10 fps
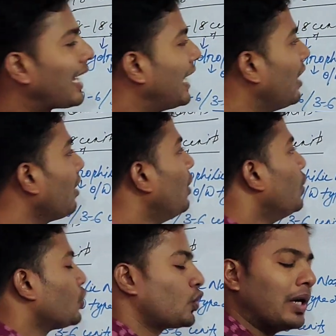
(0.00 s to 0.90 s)
Clear?
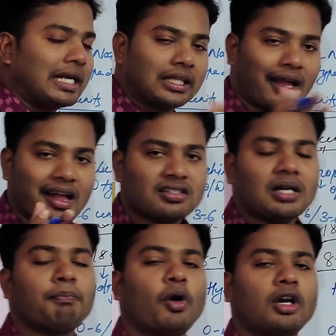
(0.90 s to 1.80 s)
So in the
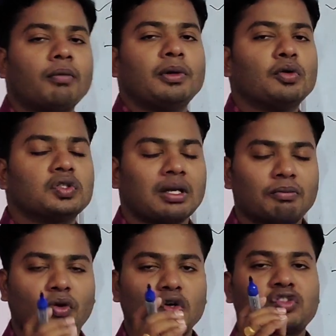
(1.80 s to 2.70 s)
exam point of view,
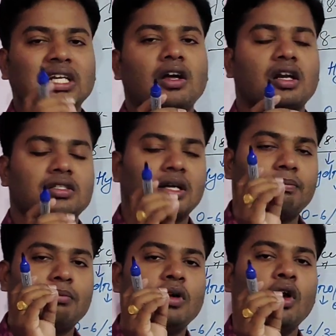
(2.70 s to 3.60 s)
some question or
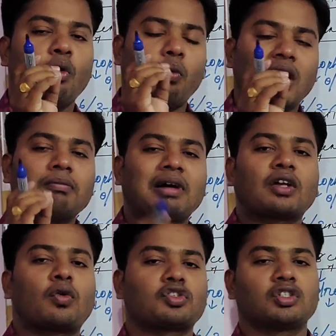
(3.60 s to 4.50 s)
some 1
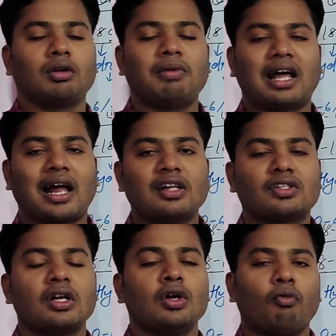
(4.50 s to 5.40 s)
mark question will be
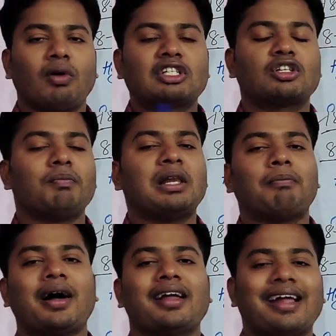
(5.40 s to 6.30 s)
arise. What do you
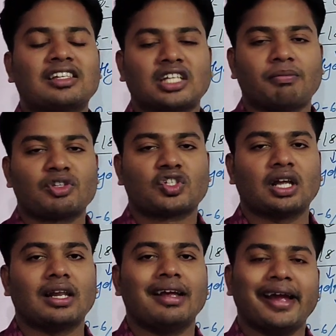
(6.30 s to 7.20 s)
mean by HLB
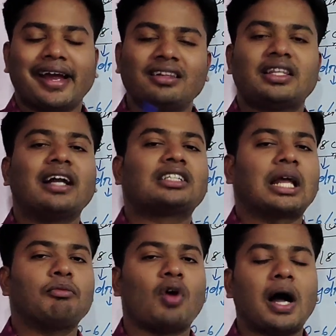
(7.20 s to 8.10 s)
scale? In that
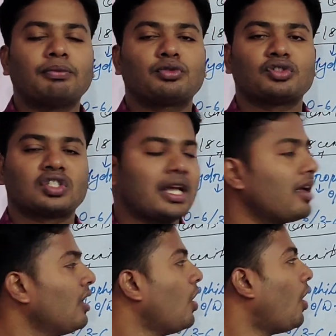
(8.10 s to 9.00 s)
time you have to
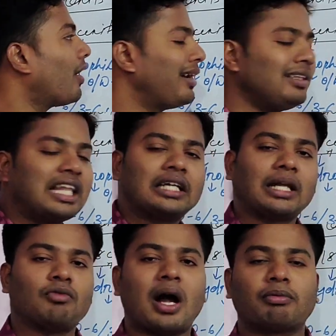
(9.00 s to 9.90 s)
say, or in that
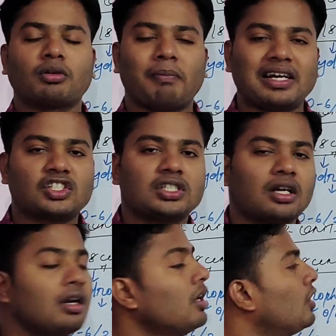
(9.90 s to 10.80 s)
time you have to
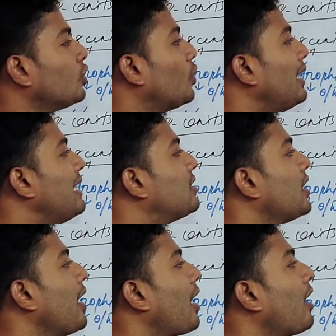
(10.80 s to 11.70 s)
mention, so it
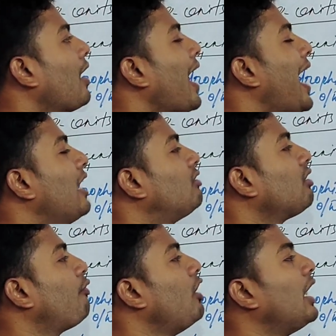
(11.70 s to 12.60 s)
is a
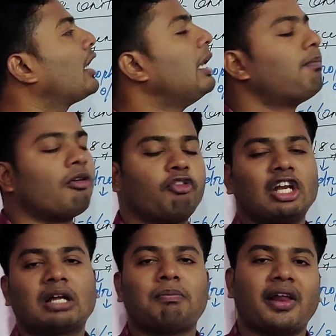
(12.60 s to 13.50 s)
hydrophilic
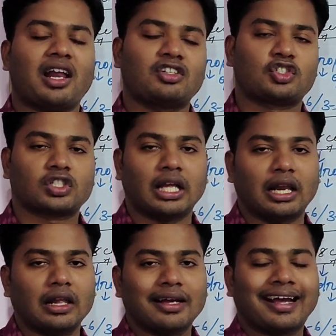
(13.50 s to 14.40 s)
lipophilic balanced
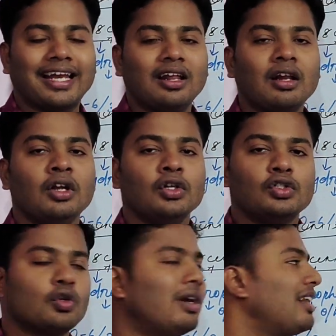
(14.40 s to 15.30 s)
scale. Clear?
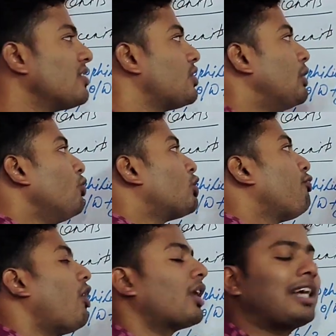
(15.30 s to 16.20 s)
So it is
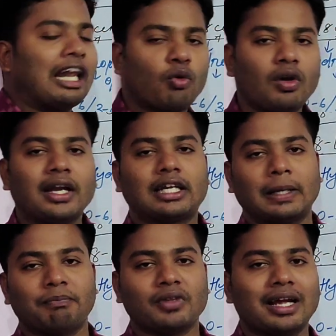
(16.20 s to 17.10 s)
used for
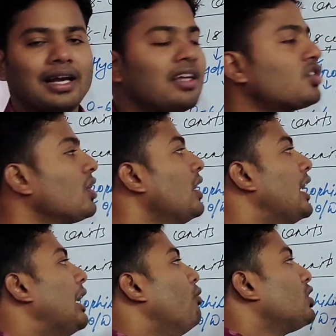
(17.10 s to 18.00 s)
calculating,
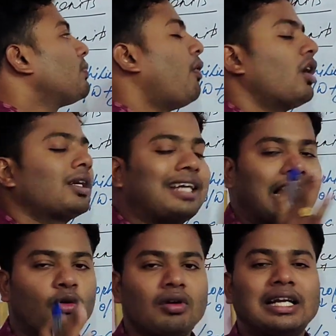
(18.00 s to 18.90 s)

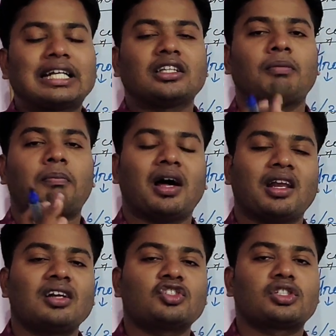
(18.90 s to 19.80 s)
the
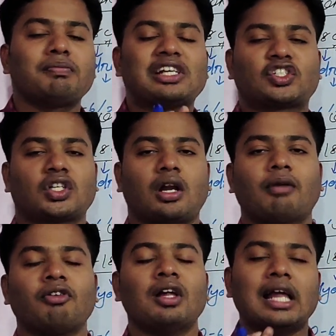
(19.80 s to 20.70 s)
balanced mixture
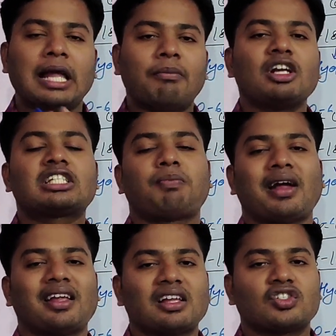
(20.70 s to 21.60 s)
of
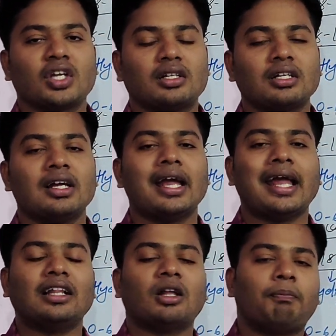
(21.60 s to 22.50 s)
emulsifying agent
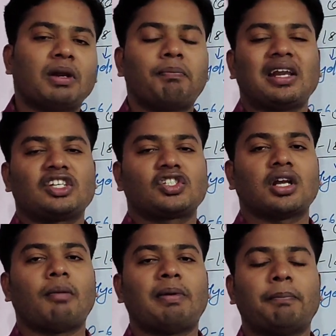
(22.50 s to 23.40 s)
in the
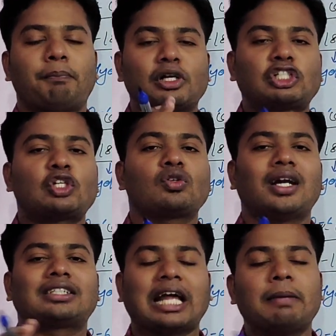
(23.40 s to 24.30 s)
preparation of a
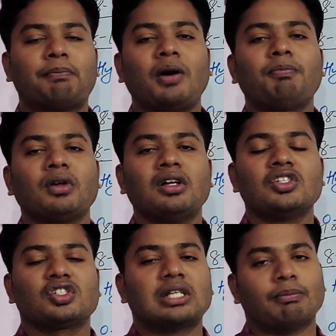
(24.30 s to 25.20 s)
particular type of
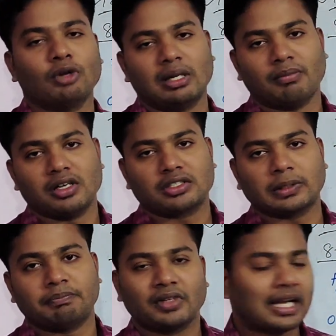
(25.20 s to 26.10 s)
stable
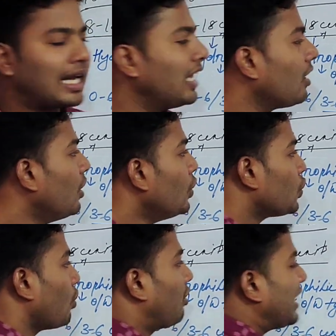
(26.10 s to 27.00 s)
emulsion. Clear?
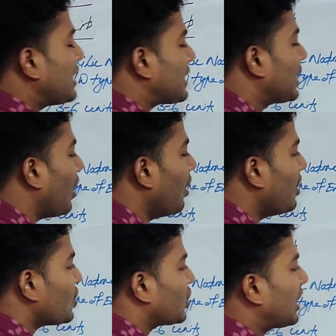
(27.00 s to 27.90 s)
So this is
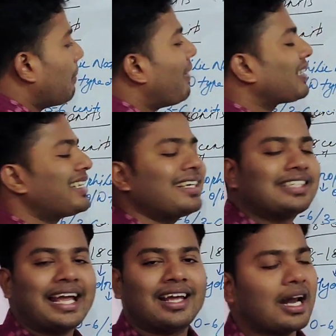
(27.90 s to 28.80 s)
the
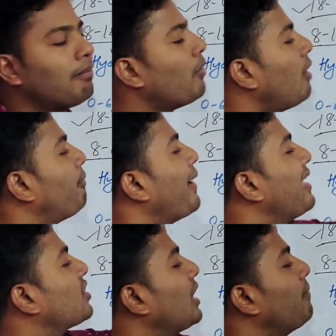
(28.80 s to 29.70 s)
schematic diagram of
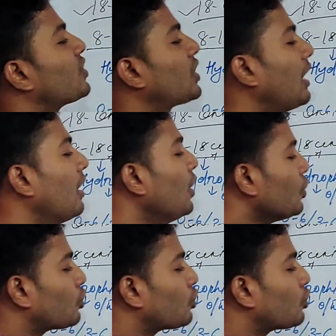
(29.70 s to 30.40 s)
HLB scale.